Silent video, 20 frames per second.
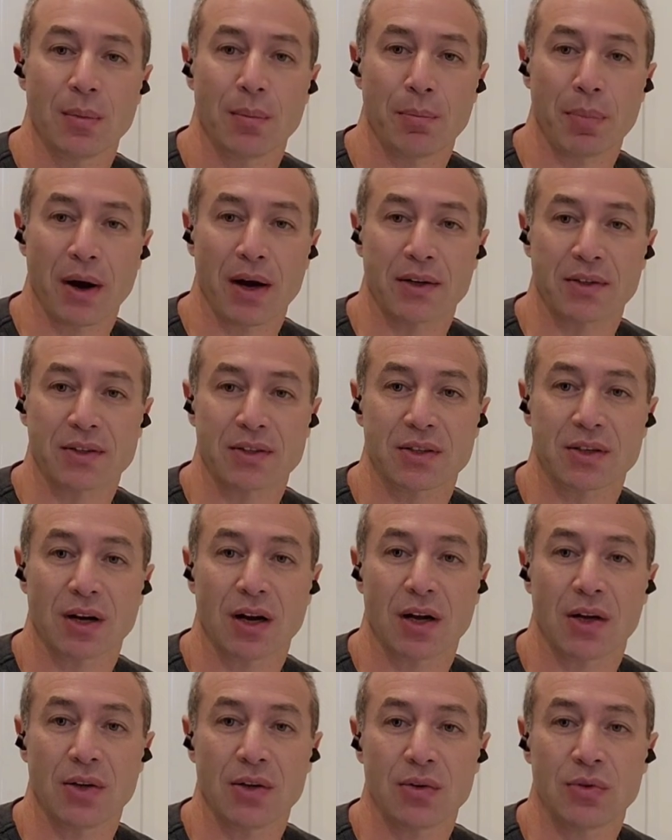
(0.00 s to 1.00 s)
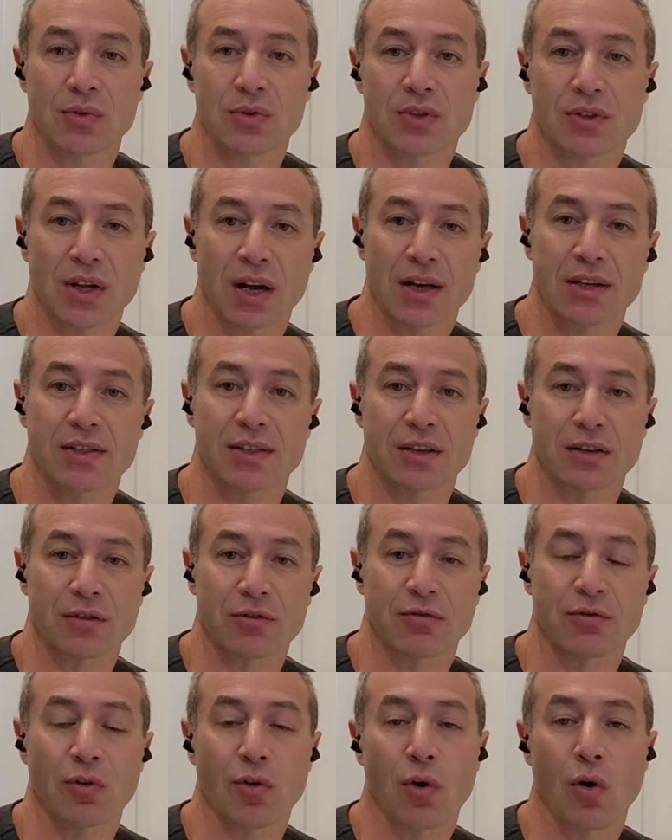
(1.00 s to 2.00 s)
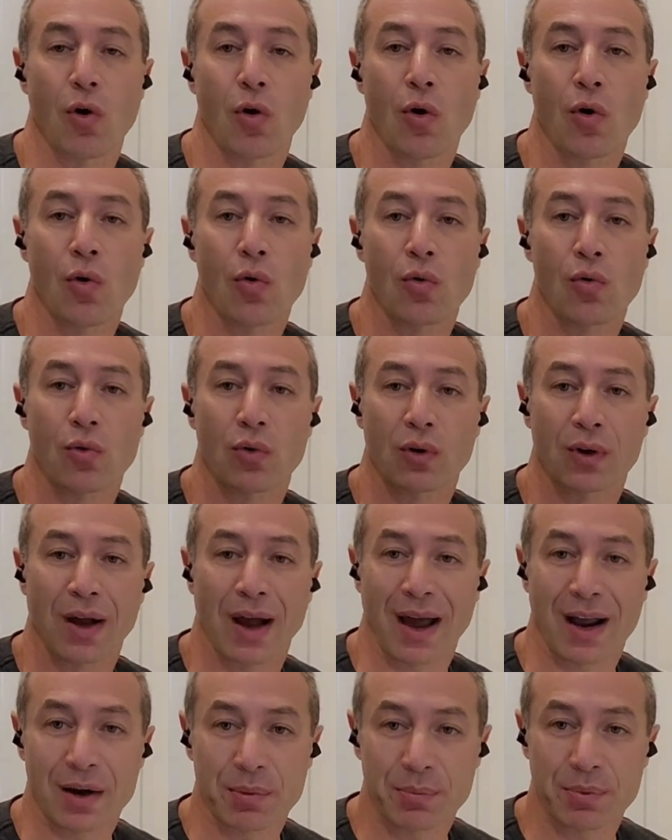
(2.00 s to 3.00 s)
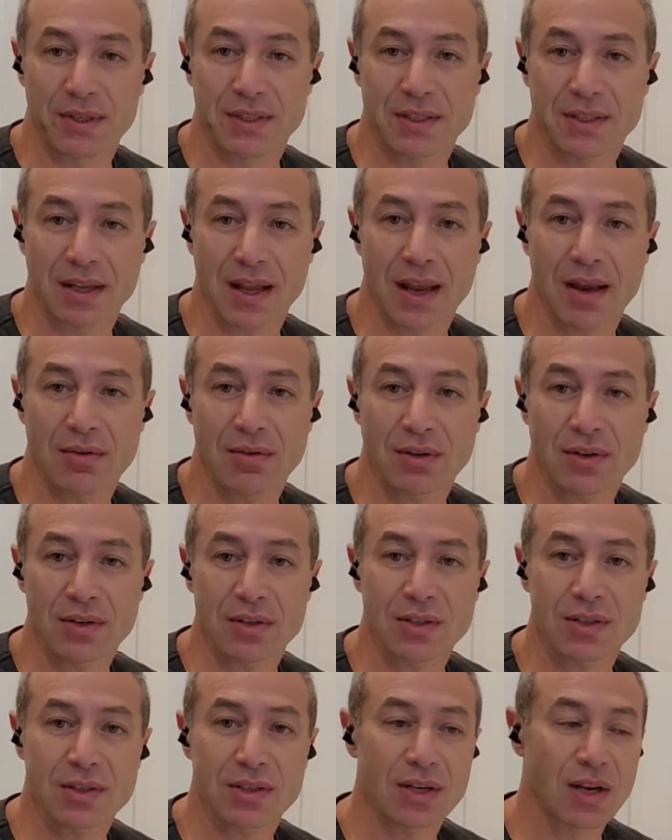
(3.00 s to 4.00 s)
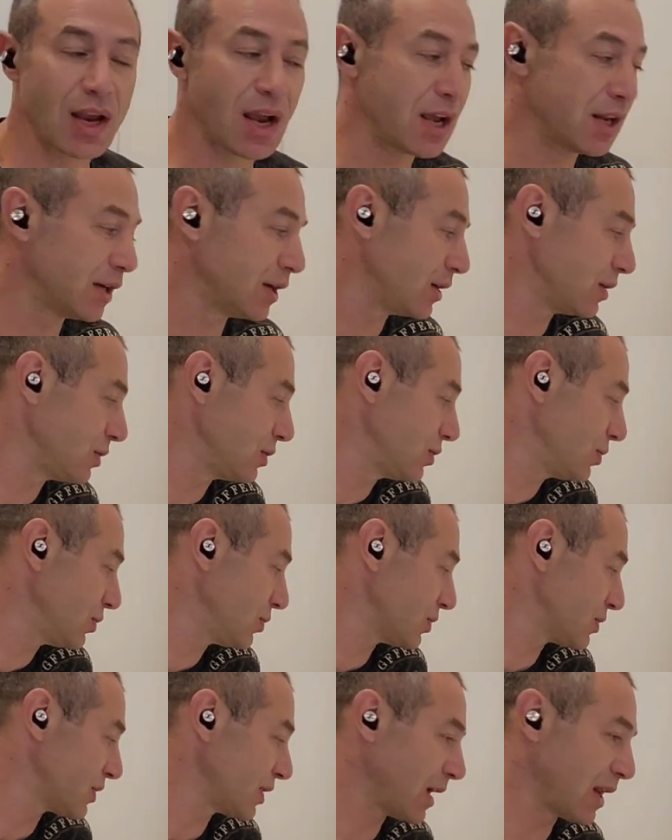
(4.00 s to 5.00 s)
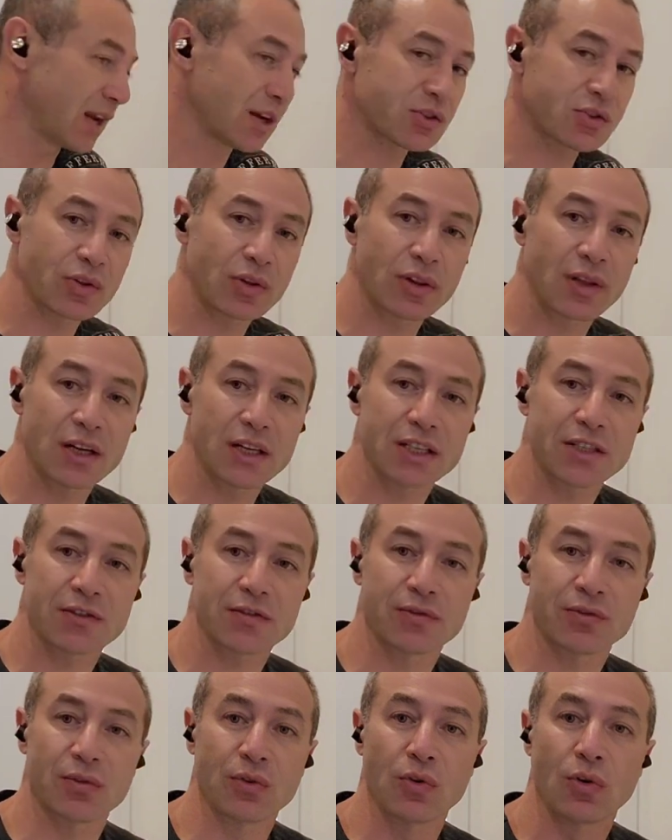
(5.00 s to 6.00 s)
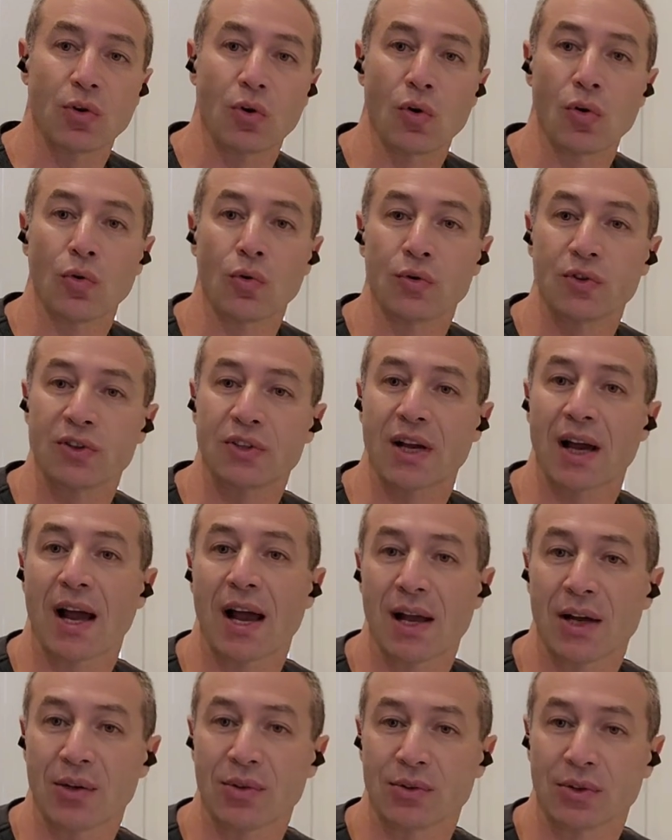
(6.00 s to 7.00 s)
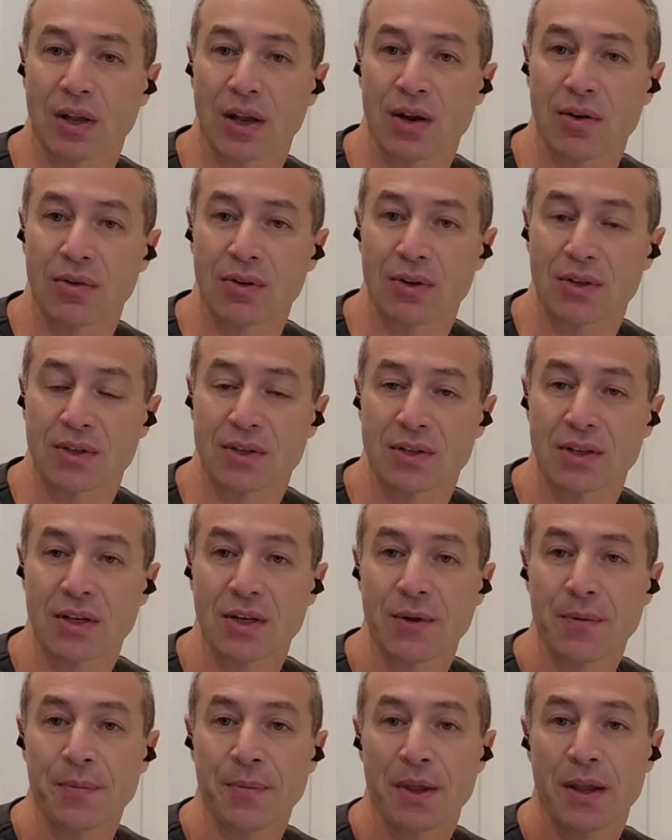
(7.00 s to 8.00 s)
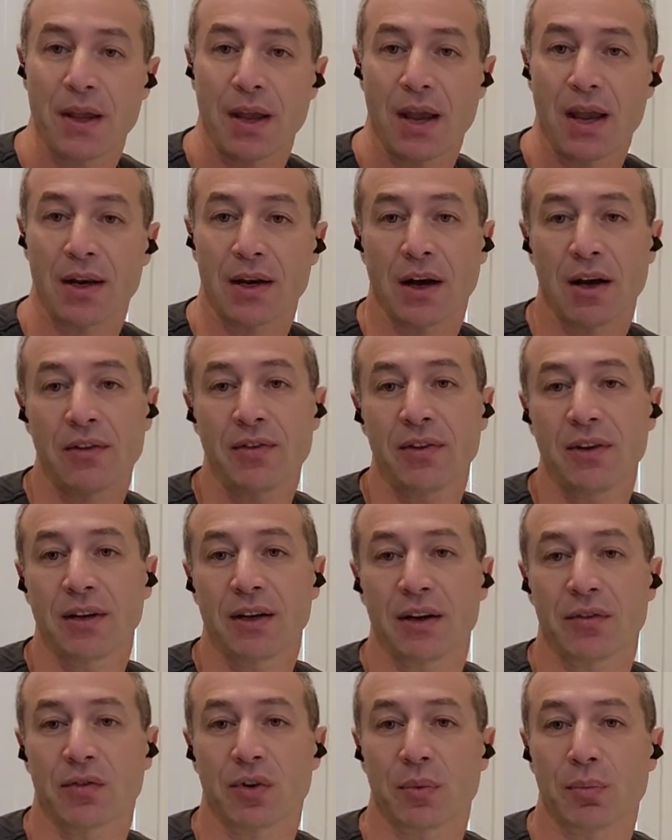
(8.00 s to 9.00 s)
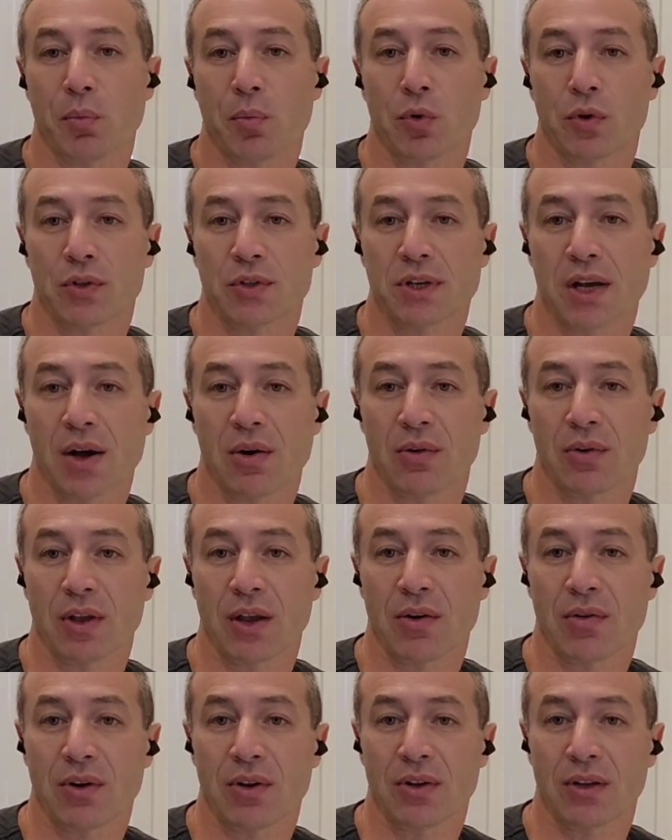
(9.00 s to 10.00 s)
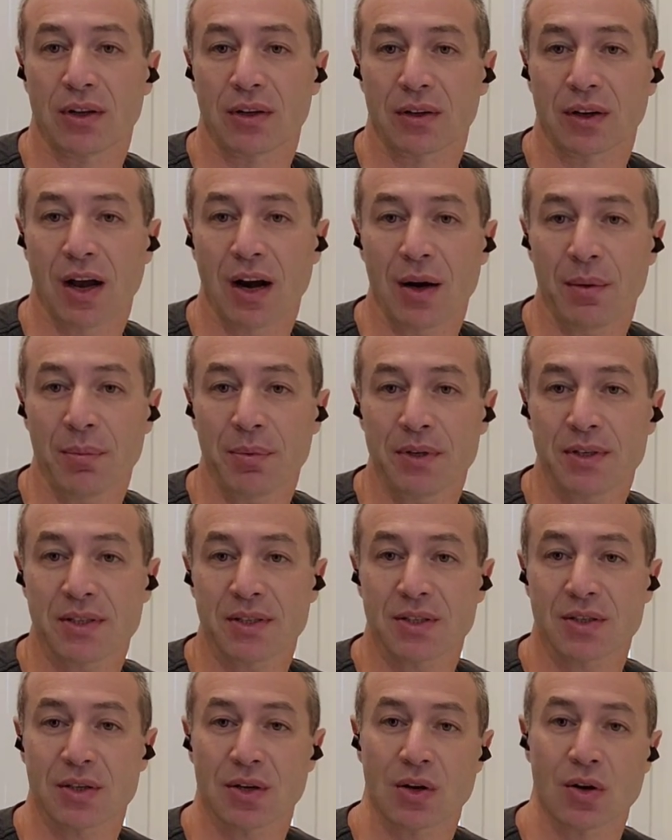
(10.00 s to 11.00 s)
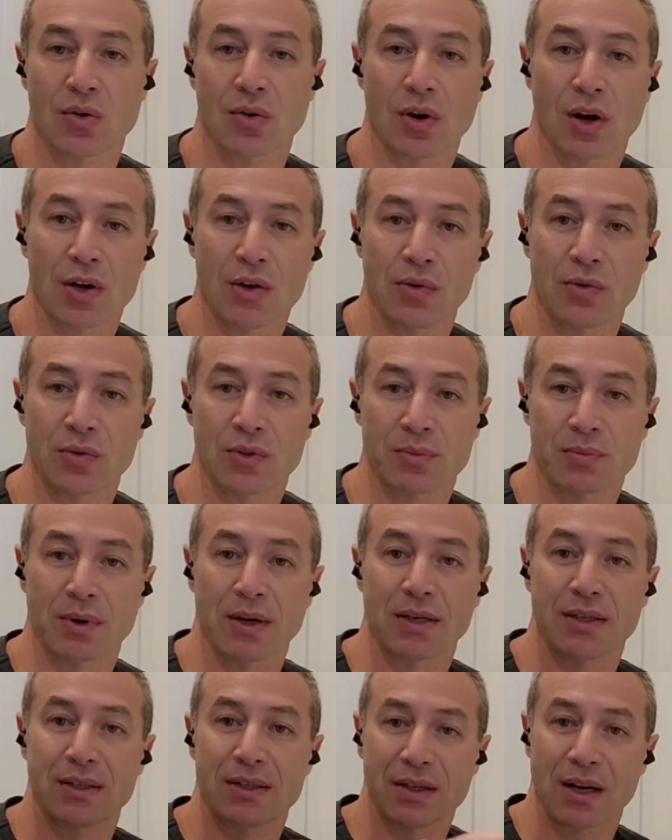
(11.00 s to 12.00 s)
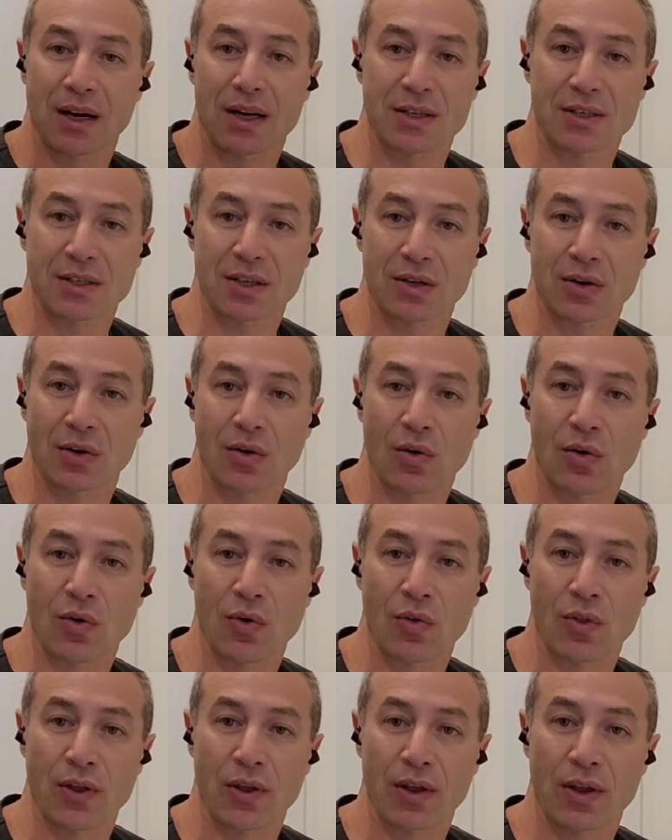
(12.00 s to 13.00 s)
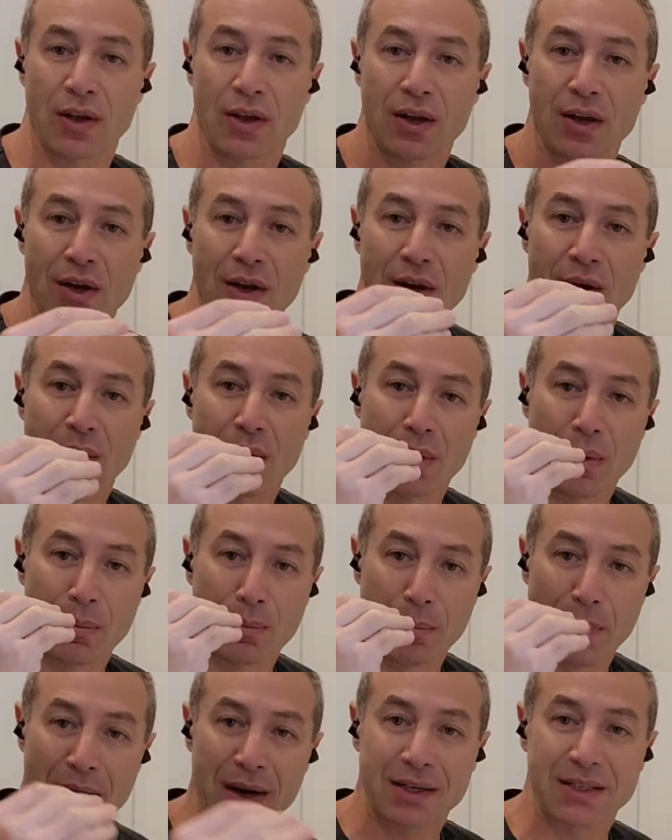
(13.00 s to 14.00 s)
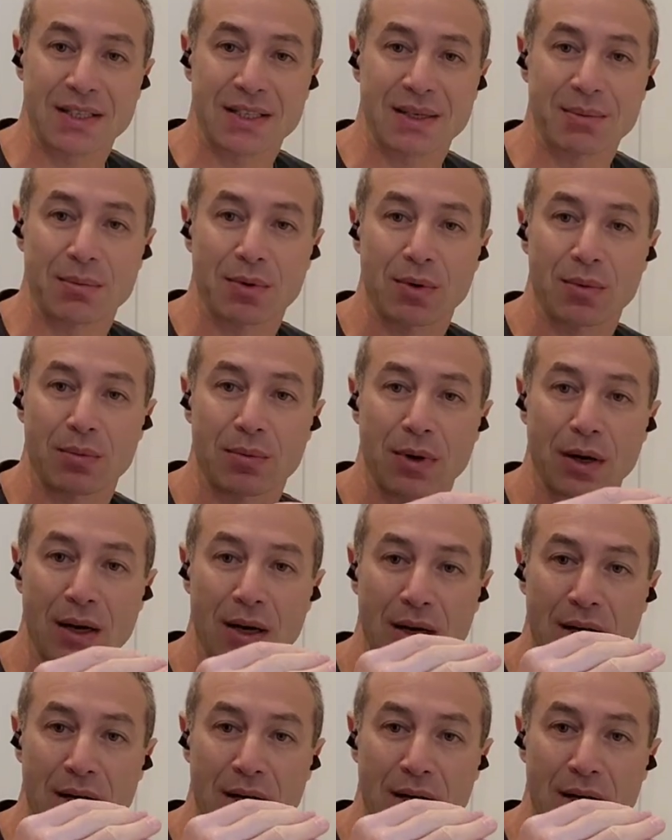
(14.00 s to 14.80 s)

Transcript: But I use Dyson for all carpeted areas, and I use Electrolux for all tiled areas. And I think I've got more tiled area than carpets, so I use my Dyson on a maximum